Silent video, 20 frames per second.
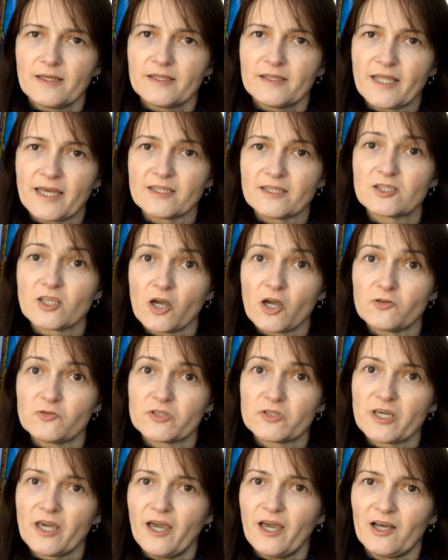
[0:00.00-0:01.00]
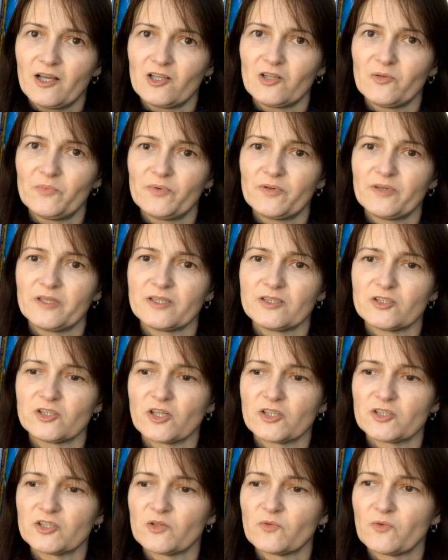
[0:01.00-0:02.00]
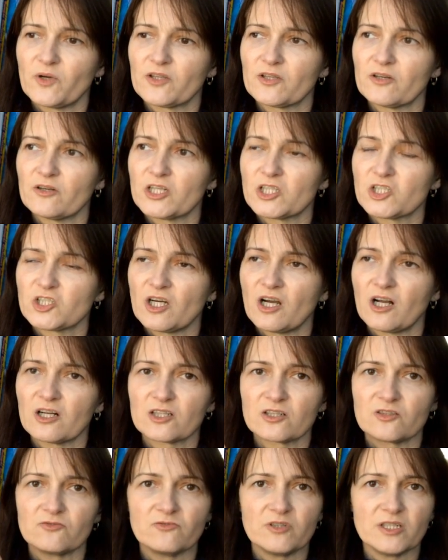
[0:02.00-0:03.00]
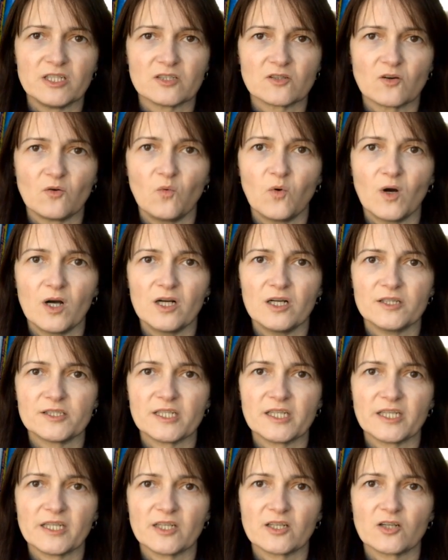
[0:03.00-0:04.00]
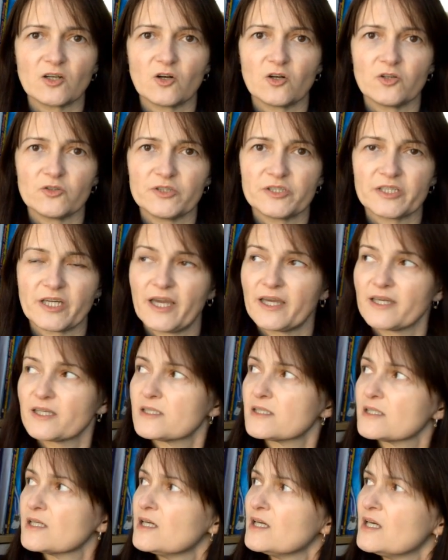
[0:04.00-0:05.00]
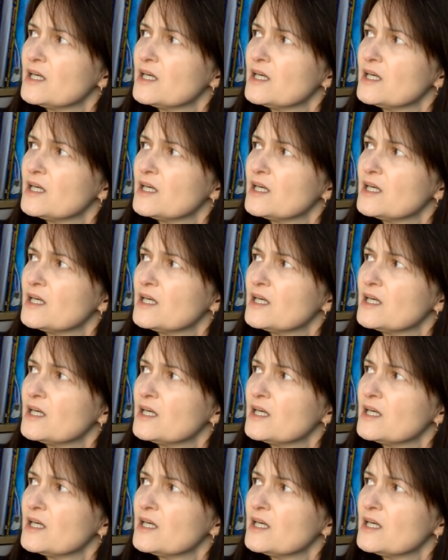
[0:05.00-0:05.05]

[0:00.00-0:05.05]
They don't help in judging whether a child can read a word in context.